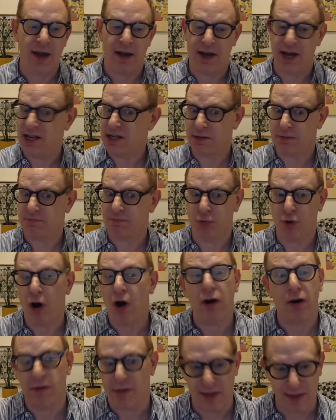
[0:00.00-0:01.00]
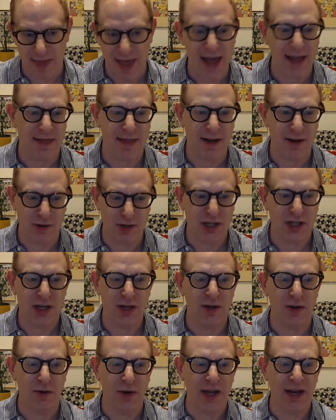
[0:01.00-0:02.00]
It's broader than that though
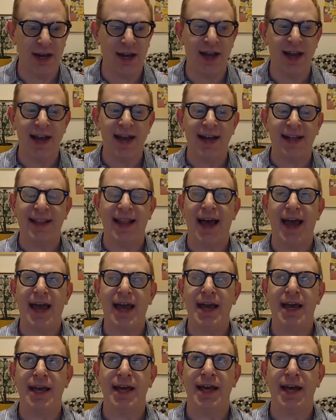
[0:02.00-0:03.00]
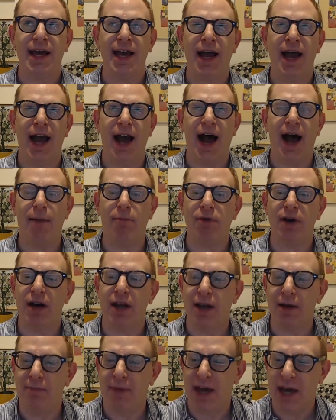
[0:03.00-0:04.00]
too. And like, I'm going
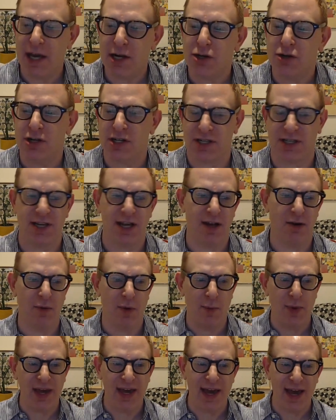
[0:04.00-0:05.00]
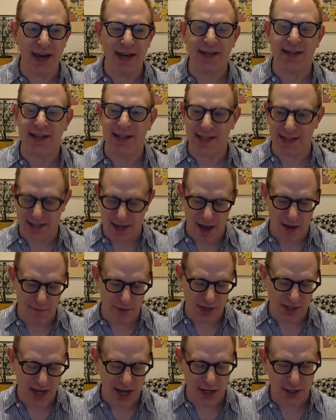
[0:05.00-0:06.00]
to be interested when we get into this
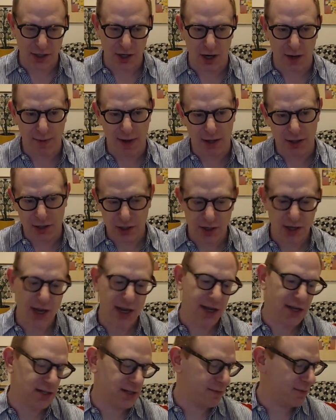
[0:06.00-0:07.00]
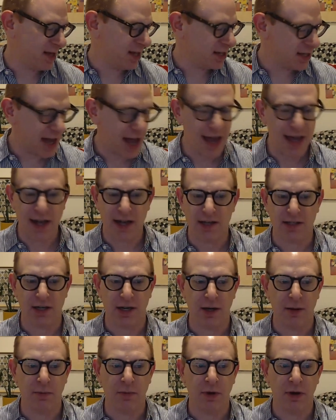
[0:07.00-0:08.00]
conversation about Judaism and
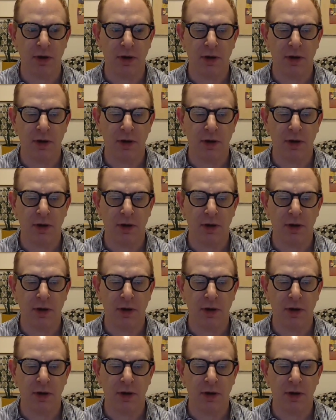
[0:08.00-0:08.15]
Zionism,